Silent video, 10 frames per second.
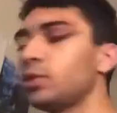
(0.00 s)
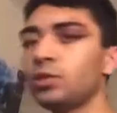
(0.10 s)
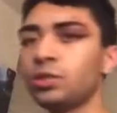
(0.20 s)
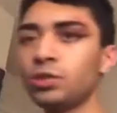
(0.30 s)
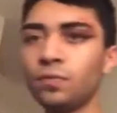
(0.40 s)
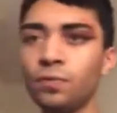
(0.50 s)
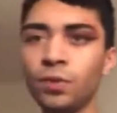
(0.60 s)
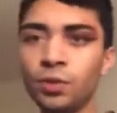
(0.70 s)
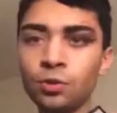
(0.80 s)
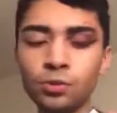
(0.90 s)
I'm gonna just
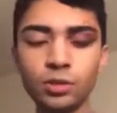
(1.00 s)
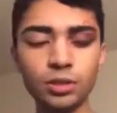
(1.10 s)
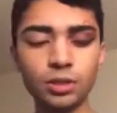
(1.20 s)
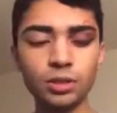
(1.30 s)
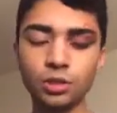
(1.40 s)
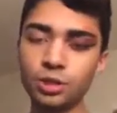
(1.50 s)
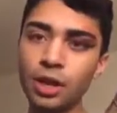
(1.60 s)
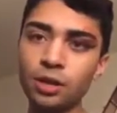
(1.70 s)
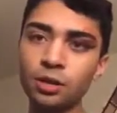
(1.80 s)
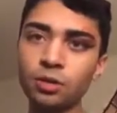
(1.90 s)
diffuse the
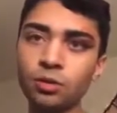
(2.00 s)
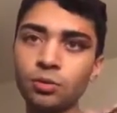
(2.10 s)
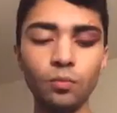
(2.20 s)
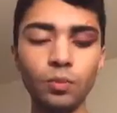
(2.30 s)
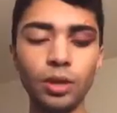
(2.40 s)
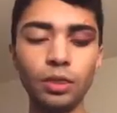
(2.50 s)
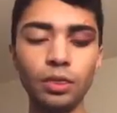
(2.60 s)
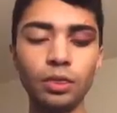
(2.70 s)
shadow with